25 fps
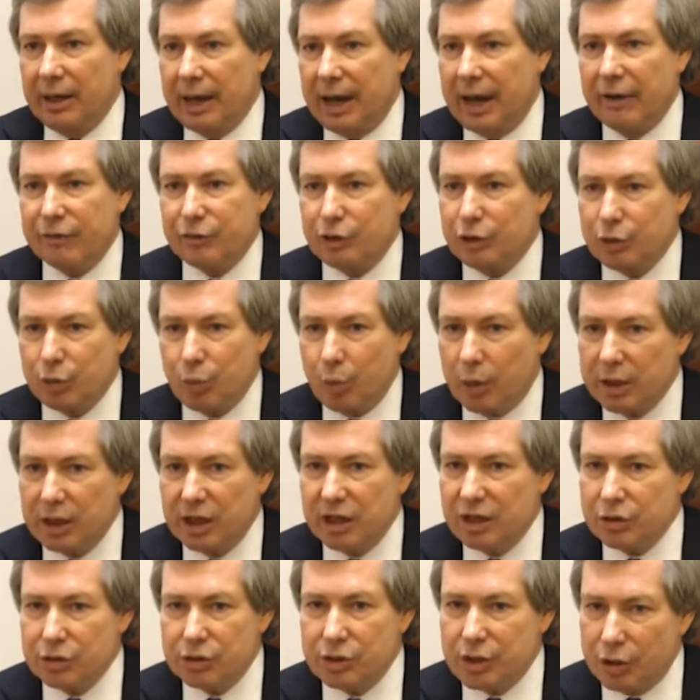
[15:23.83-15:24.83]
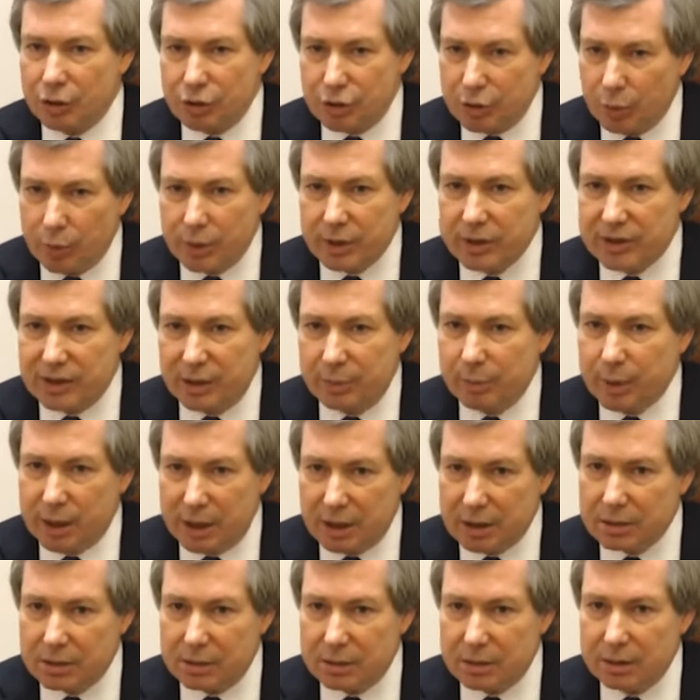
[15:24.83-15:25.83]
After 20 years, don't you want to see
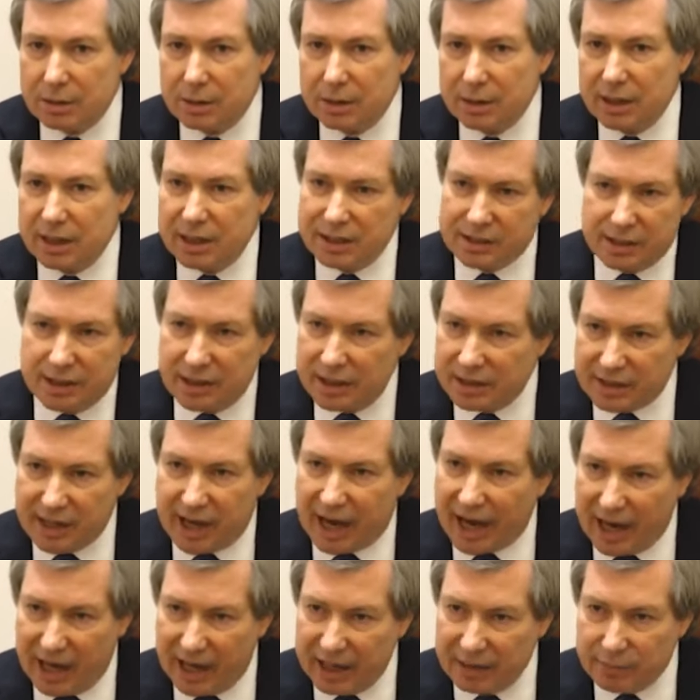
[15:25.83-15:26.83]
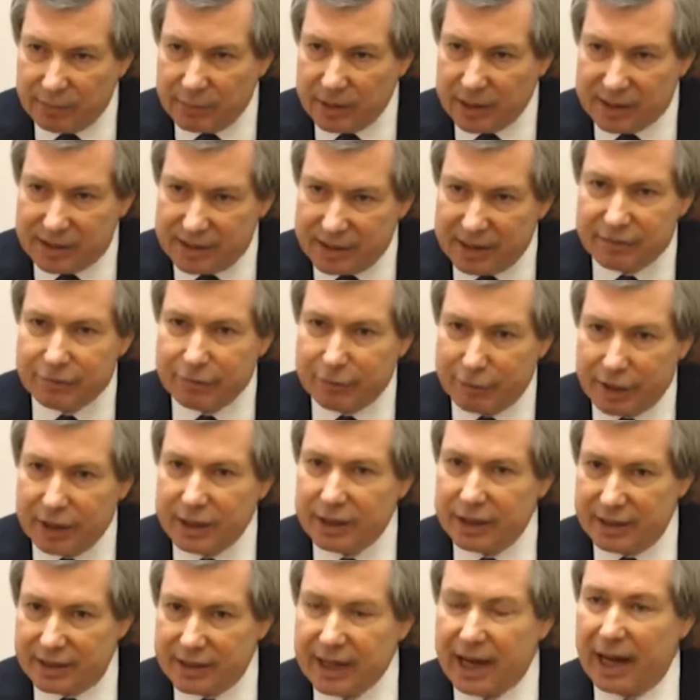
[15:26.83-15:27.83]
peace? Isn't it time? Isn't it
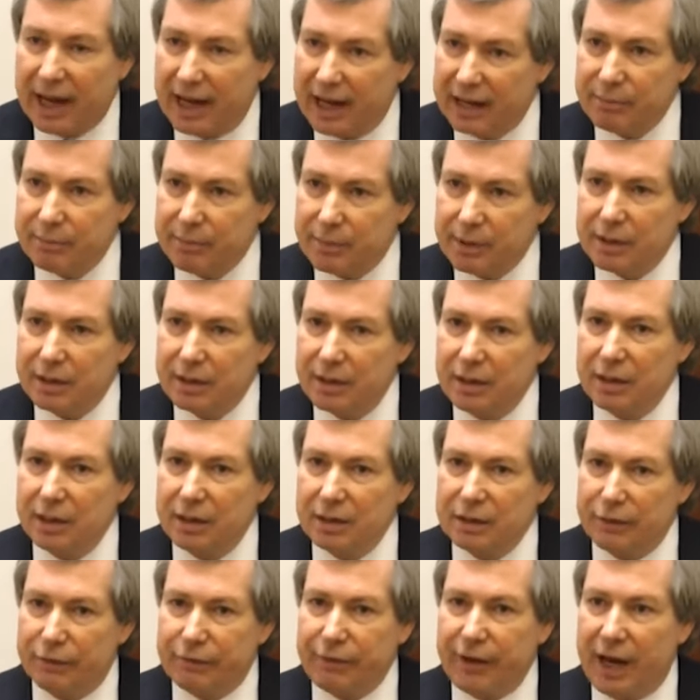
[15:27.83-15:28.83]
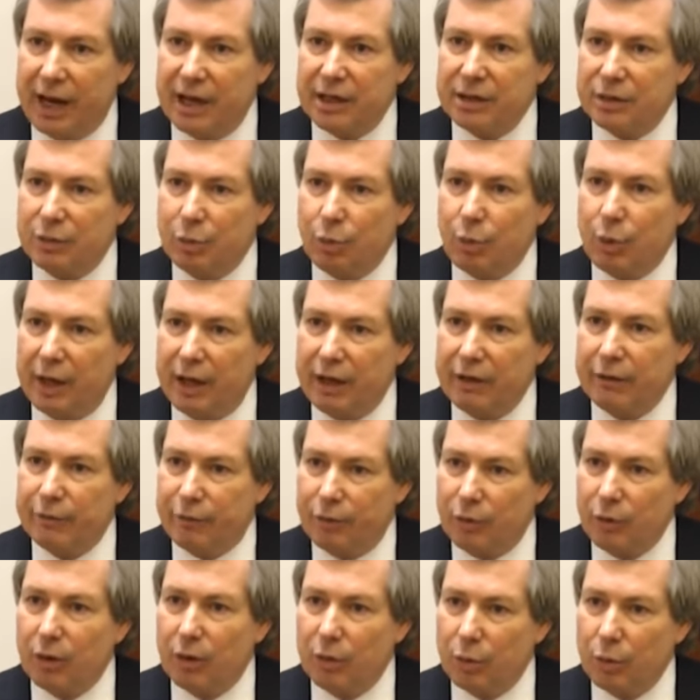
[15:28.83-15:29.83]
really time to find a way
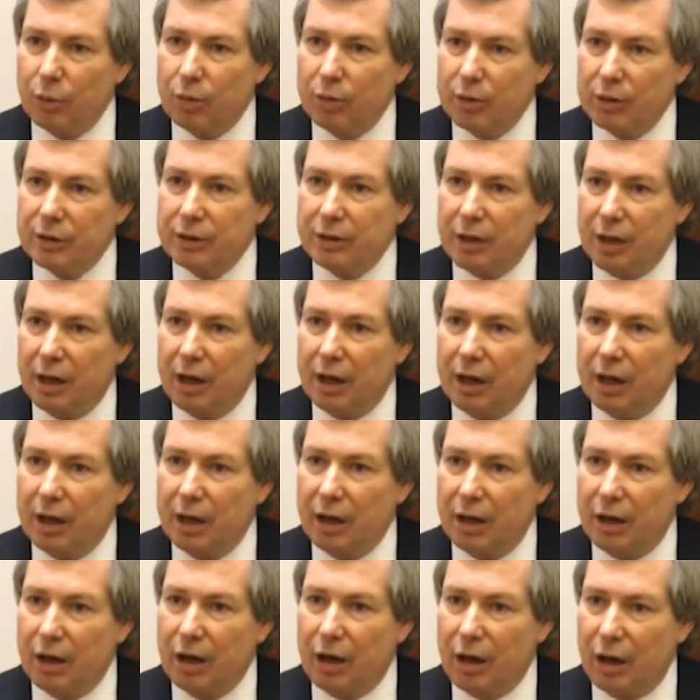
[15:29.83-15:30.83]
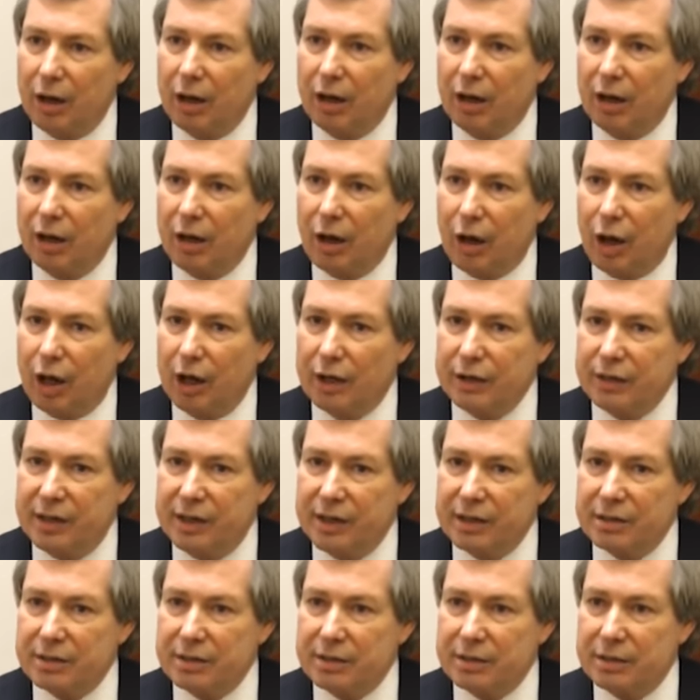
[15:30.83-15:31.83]
forward on
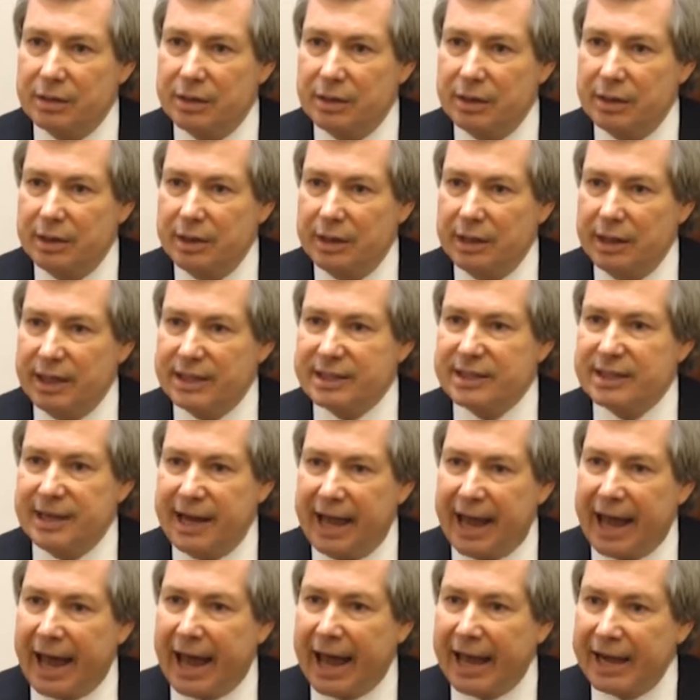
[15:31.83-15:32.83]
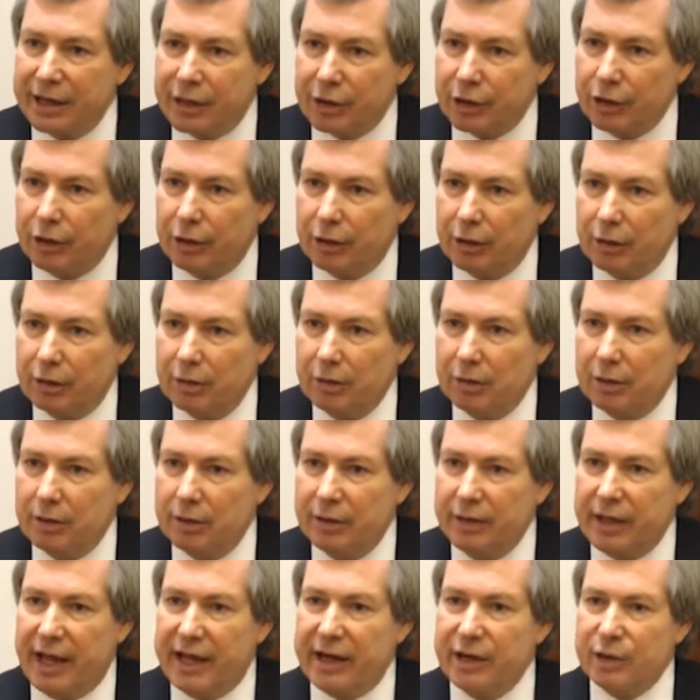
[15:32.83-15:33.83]
this? It's an anchor
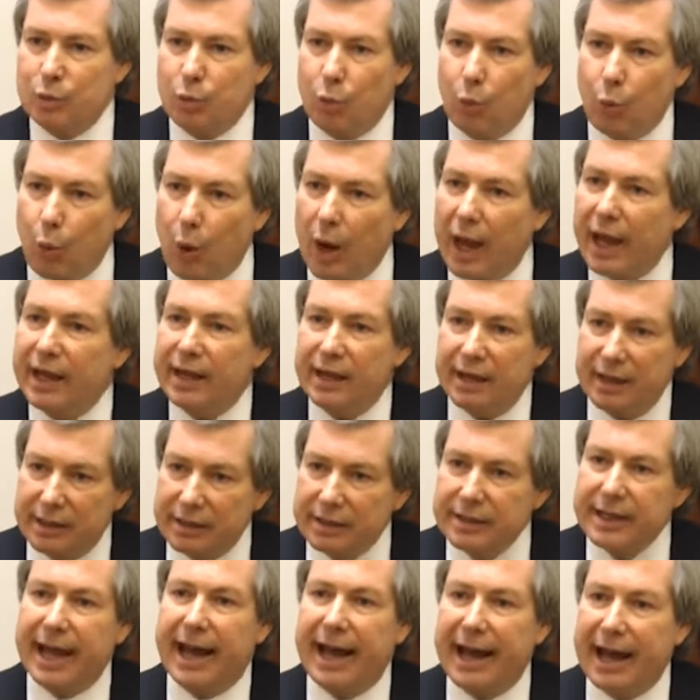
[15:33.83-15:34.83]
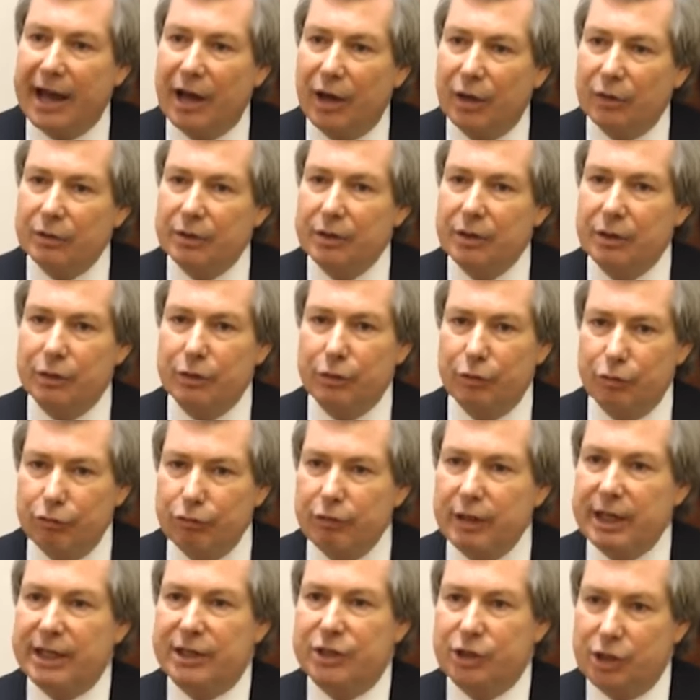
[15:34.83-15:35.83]
that is weighing down the
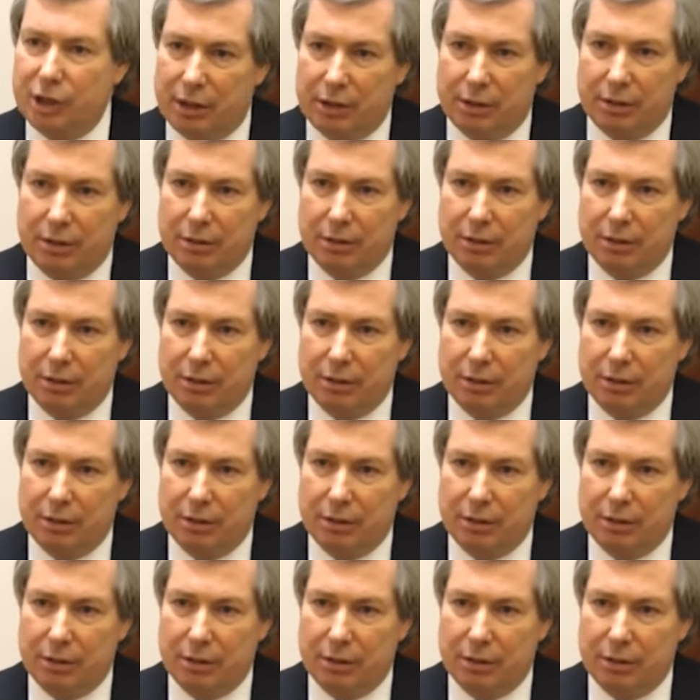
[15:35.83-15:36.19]
region.